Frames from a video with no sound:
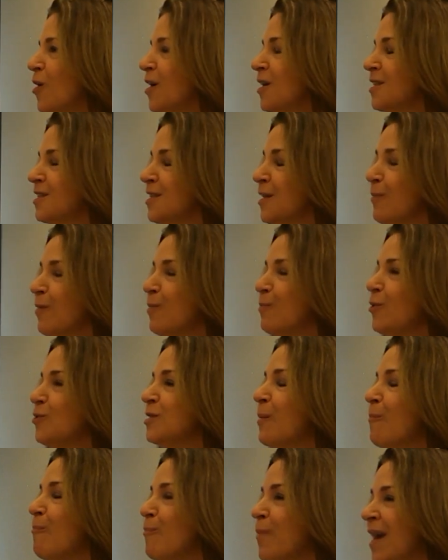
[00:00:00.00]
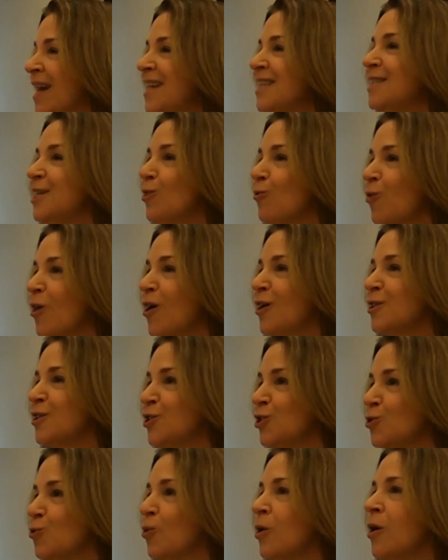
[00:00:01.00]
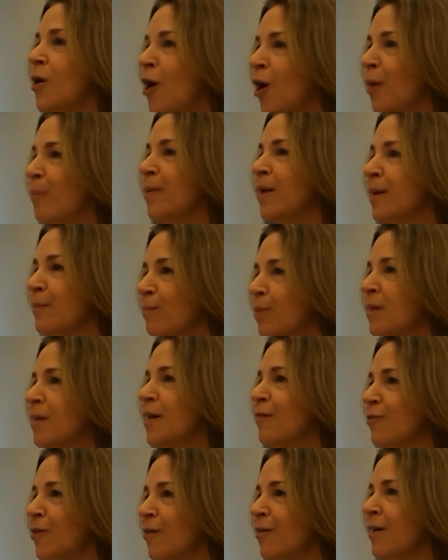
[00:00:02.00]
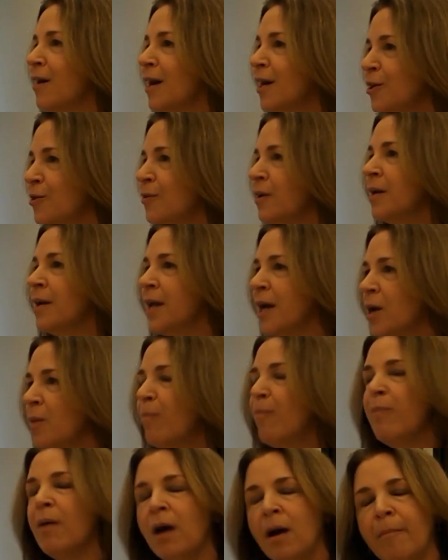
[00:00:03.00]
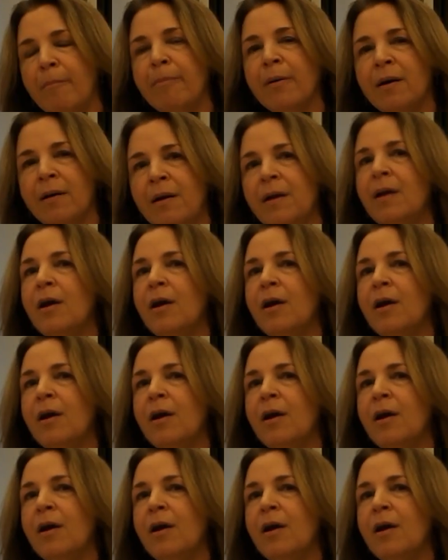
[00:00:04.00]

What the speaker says: rock is some of the most amazing rock to store carbon, and believe it or not, you can now pump